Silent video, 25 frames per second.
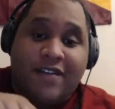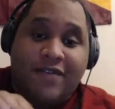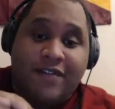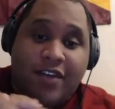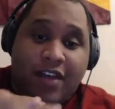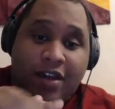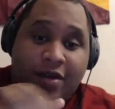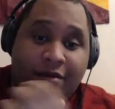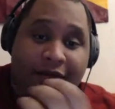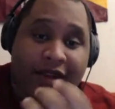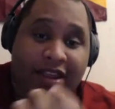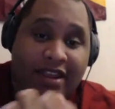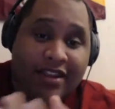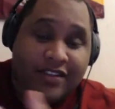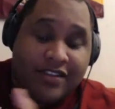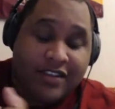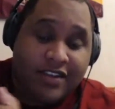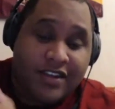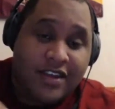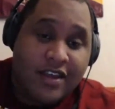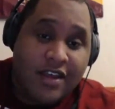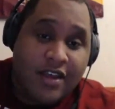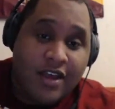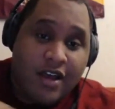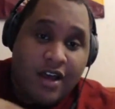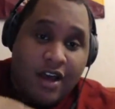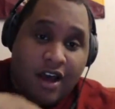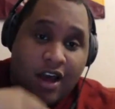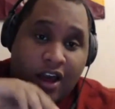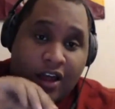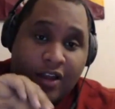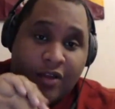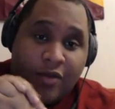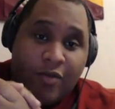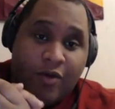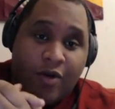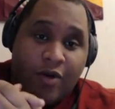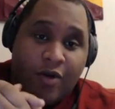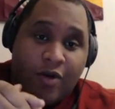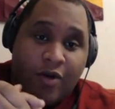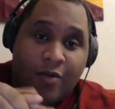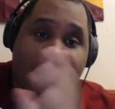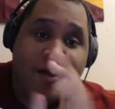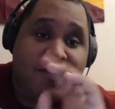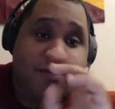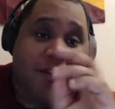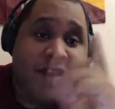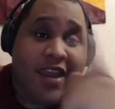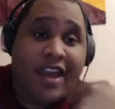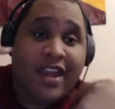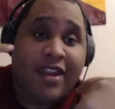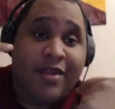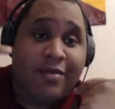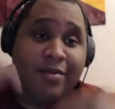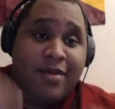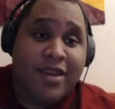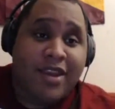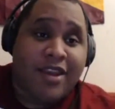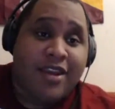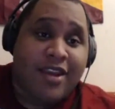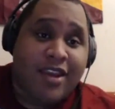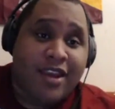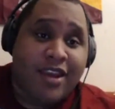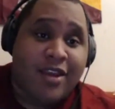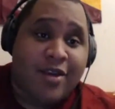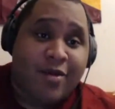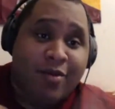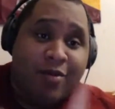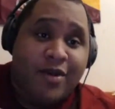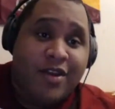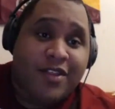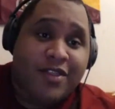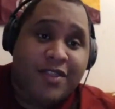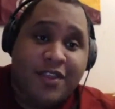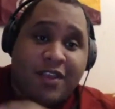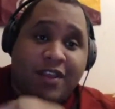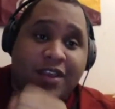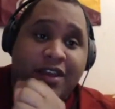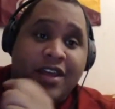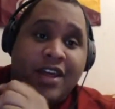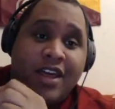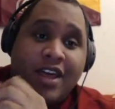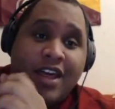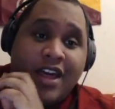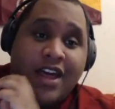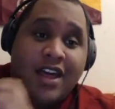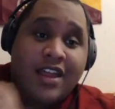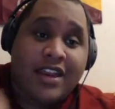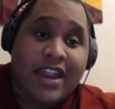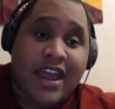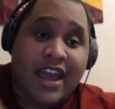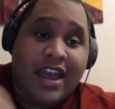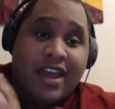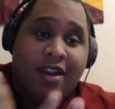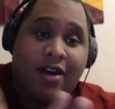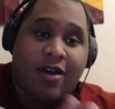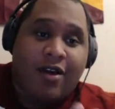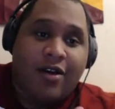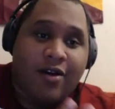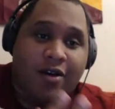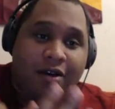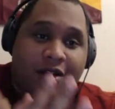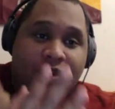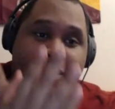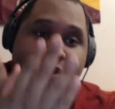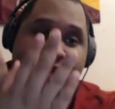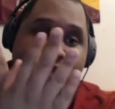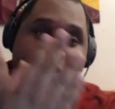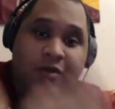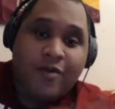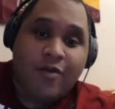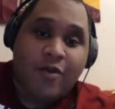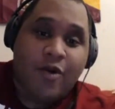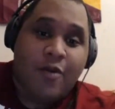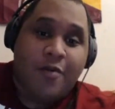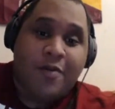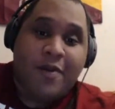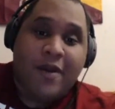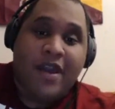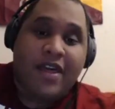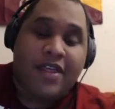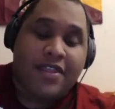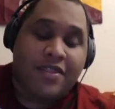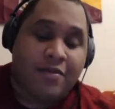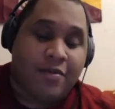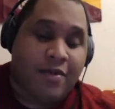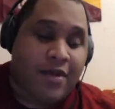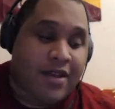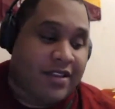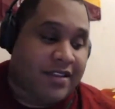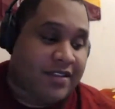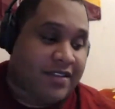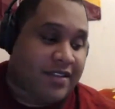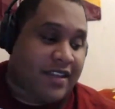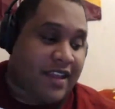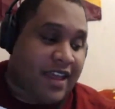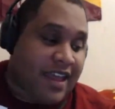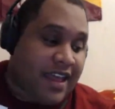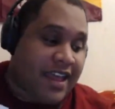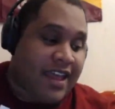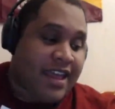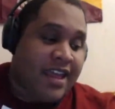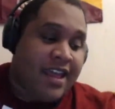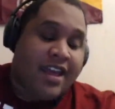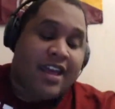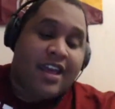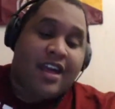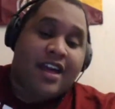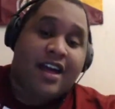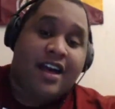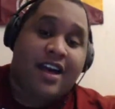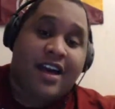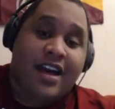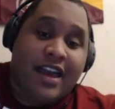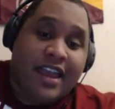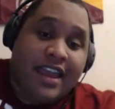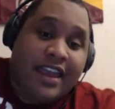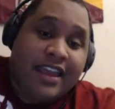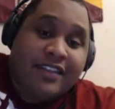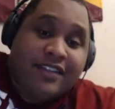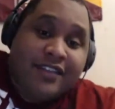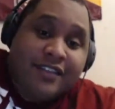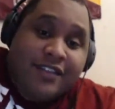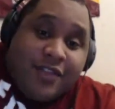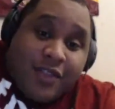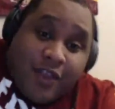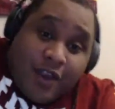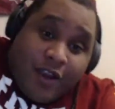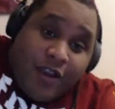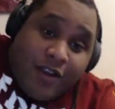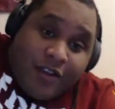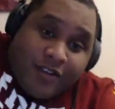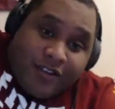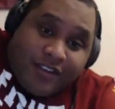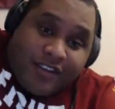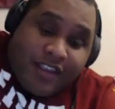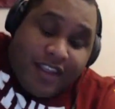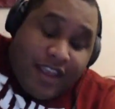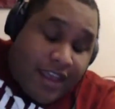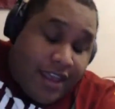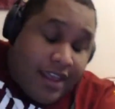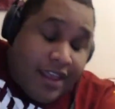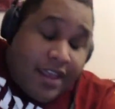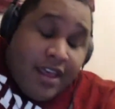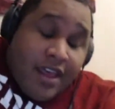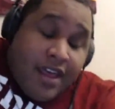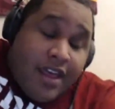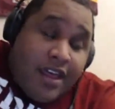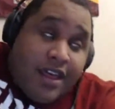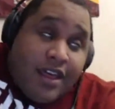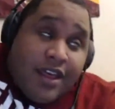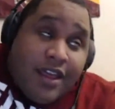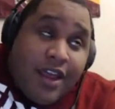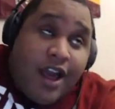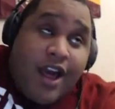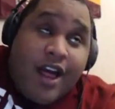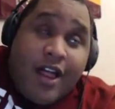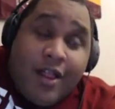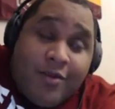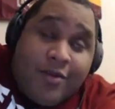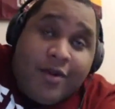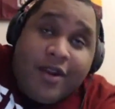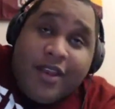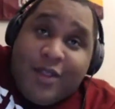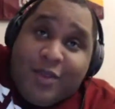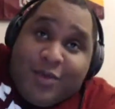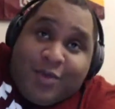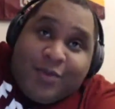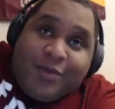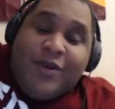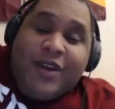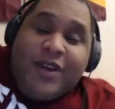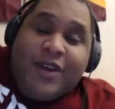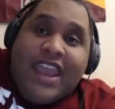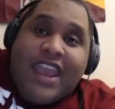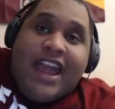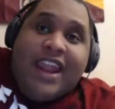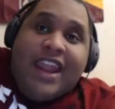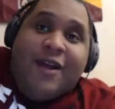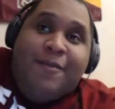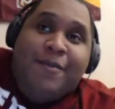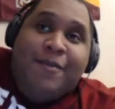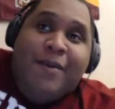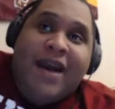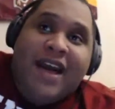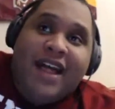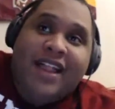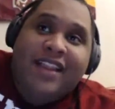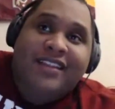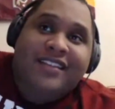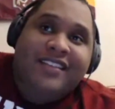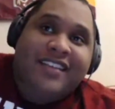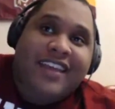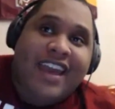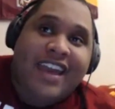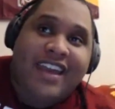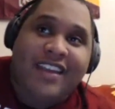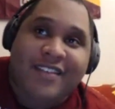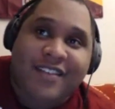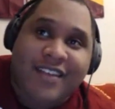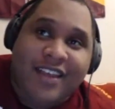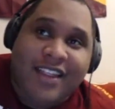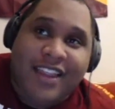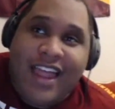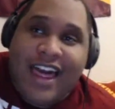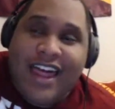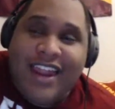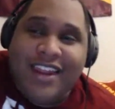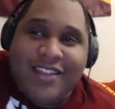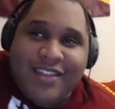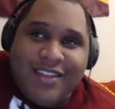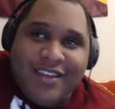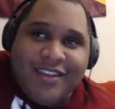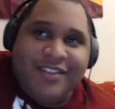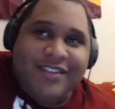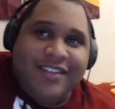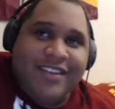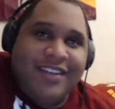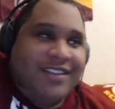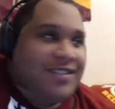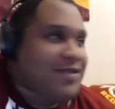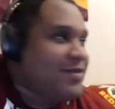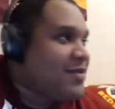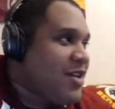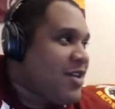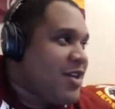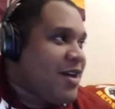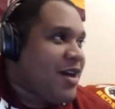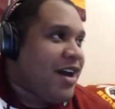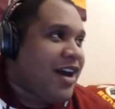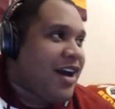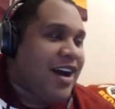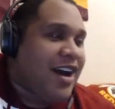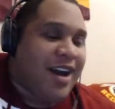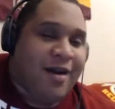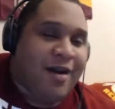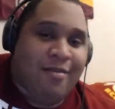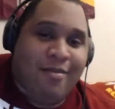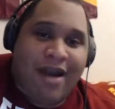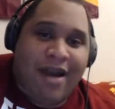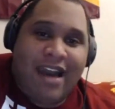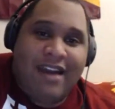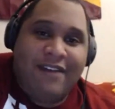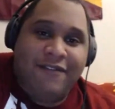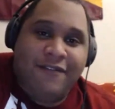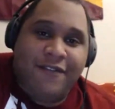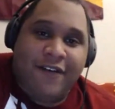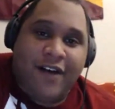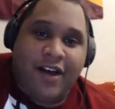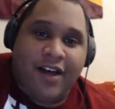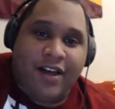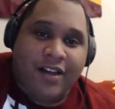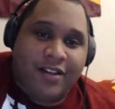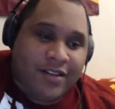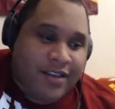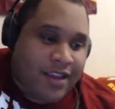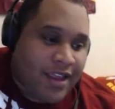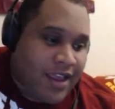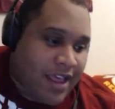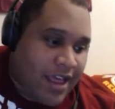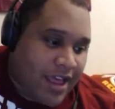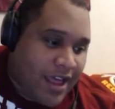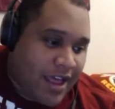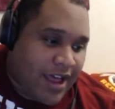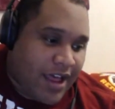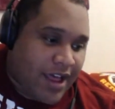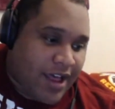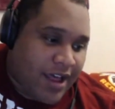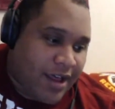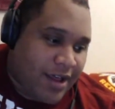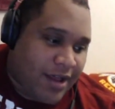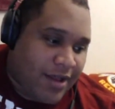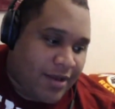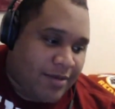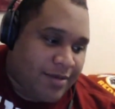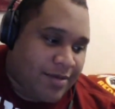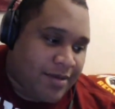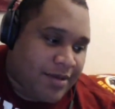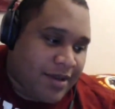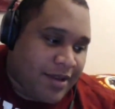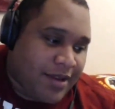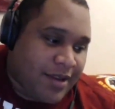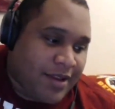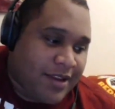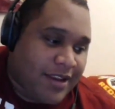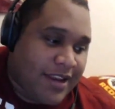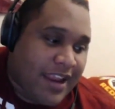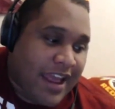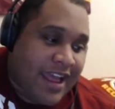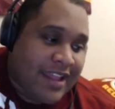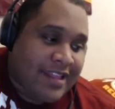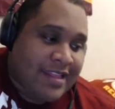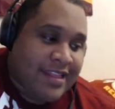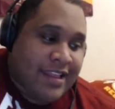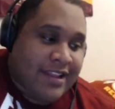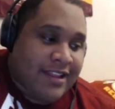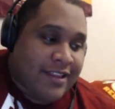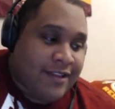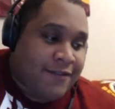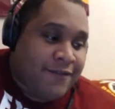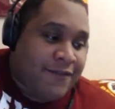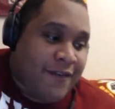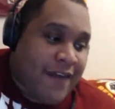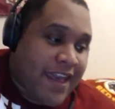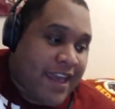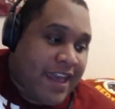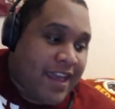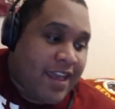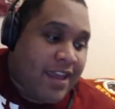coming at you on the Warpath. We got Amir here with you, not on Warpath Wednesday. It's Thursday, y'all. We gotta apologize. A lot of this is my fault. Not that